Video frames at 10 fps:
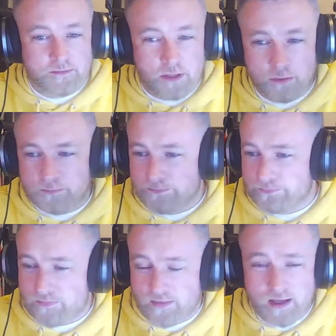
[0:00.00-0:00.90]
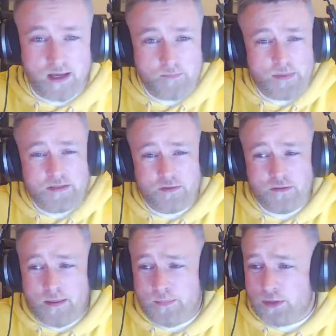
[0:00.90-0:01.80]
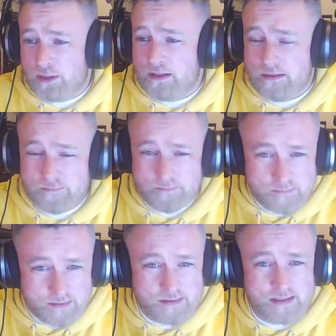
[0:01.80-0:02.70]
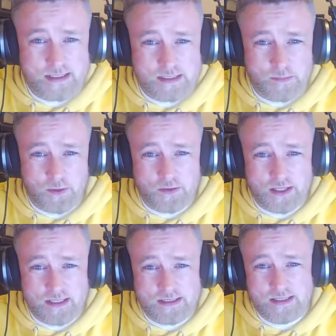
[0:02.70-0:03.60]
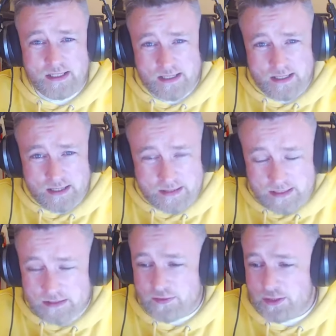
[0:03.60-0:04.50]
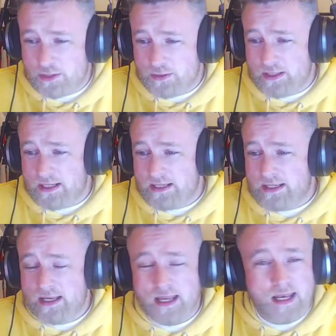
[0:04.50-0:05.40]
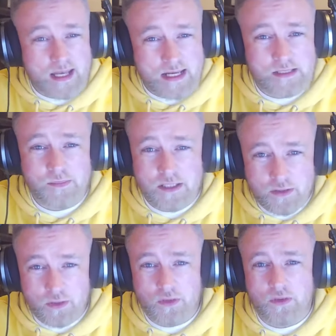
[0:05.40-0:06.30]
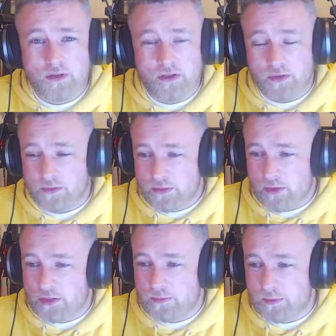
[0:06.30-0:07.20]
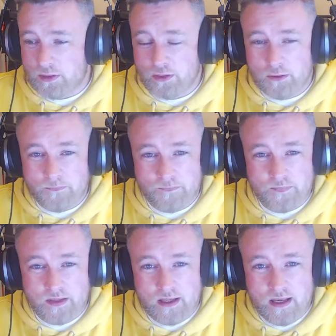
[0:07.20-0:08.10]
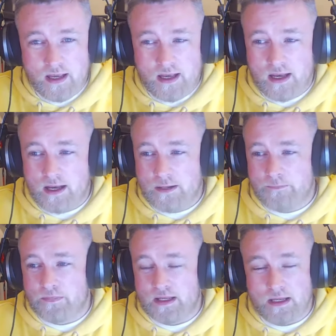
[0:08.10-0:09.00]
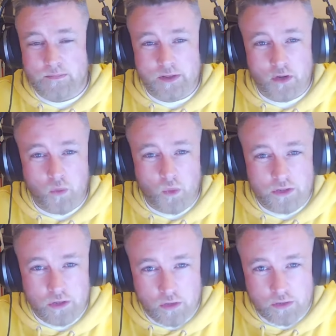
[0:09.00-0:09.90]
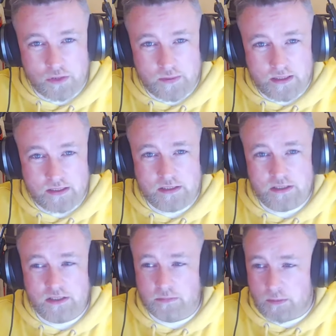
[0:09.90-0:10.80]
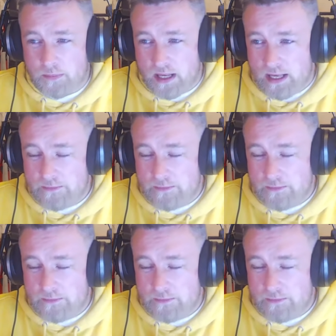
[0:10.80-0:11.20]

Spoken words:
So, bit of a ramble. That's the podcast. Thanks for tuning in. Let me know your thoughts below. Let me know what you're doing to prepare.